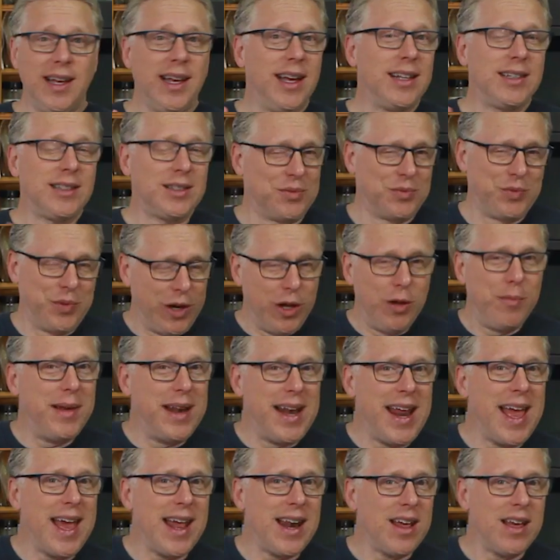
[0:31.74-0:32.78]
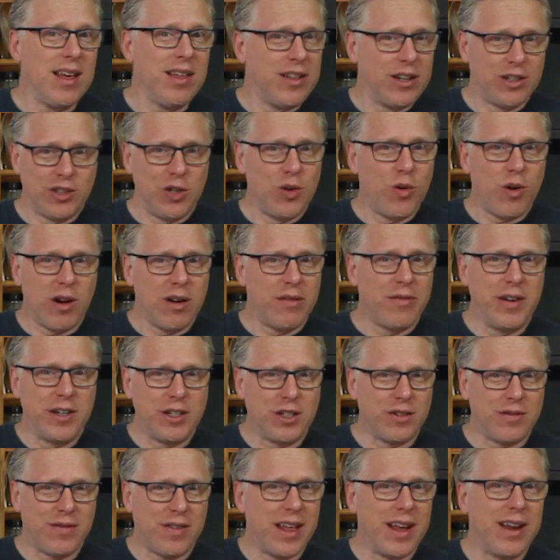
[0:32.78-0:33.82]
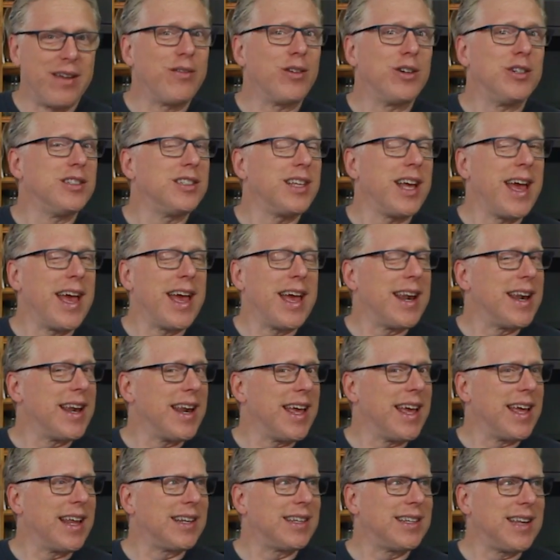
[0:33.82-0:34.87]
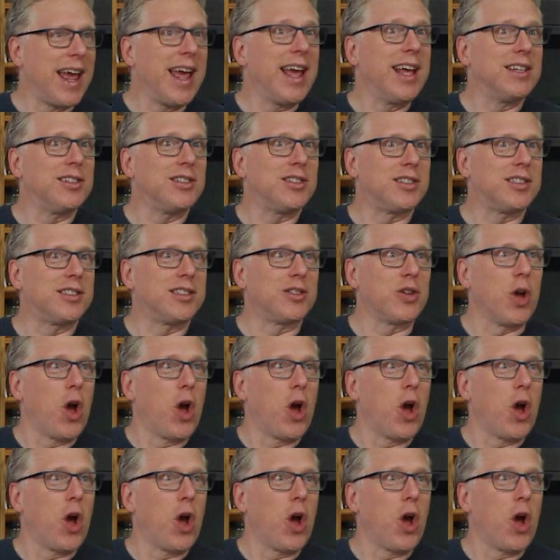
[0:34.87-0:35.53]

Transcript: It's real banana, there's no artificial flavors, and it tastes